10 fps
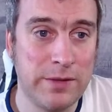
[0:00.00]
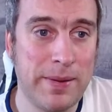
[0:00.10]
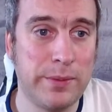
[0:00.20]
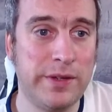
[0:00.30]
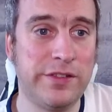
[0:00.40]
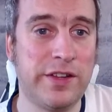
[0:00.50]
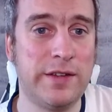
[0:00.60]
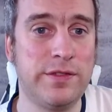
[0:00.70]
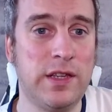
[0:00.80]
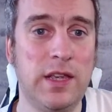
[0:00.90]
penalty
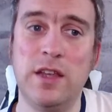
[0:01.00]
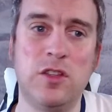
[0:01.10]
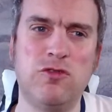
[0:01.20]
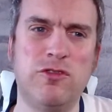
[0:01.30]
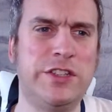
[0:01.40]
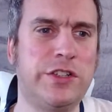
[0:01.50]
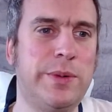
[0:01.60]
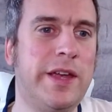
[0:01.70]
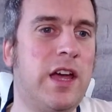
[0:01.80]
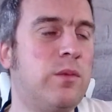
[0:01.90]
save. Not really sure where
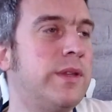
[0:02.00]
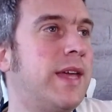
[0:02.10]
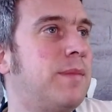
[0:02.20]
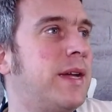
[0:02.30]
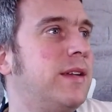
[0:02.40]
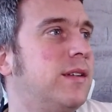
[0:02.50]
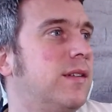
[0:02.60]
you're going with that, mate.